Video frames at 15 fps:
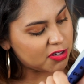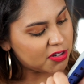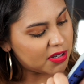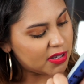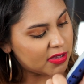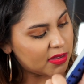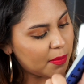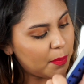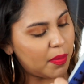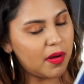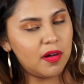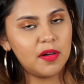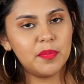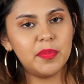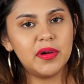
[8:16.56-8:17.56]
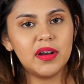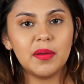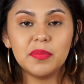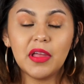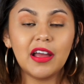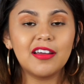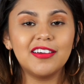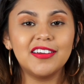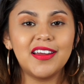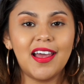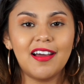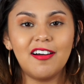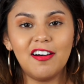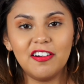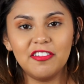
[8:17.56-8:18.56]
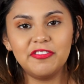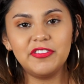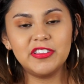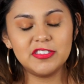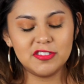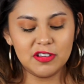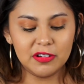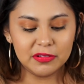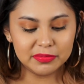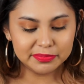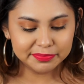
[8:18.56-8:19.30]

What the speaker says: to hit the ball, but I'm not good at golfing, so.